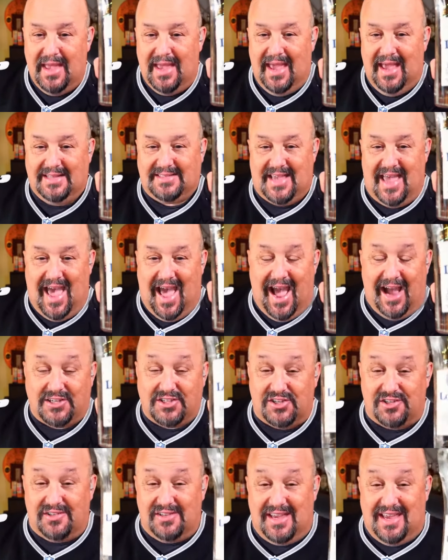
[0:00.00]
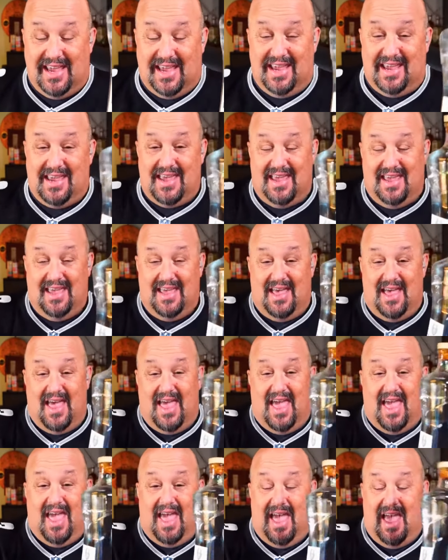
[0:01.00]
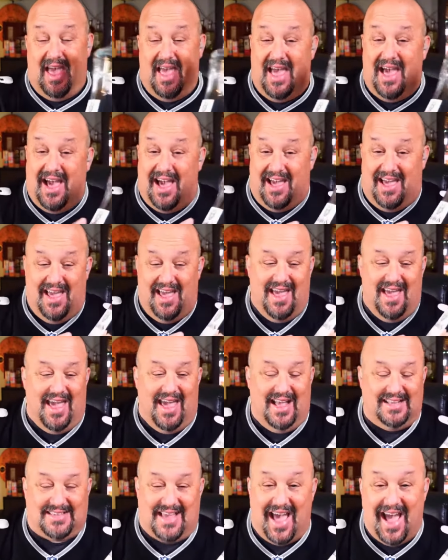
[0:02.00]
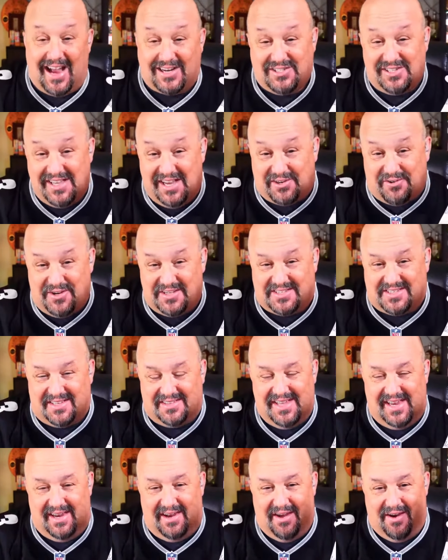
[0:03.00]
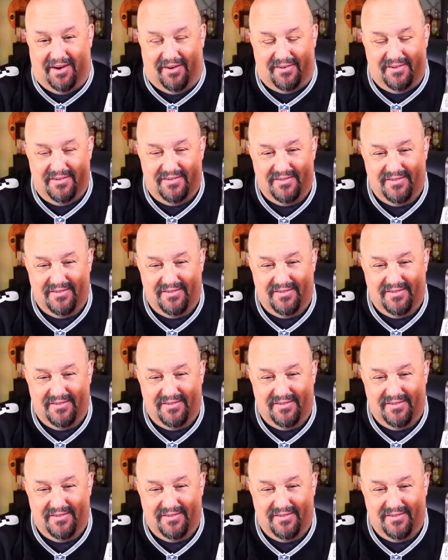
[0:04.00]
It's actually a Cristalino.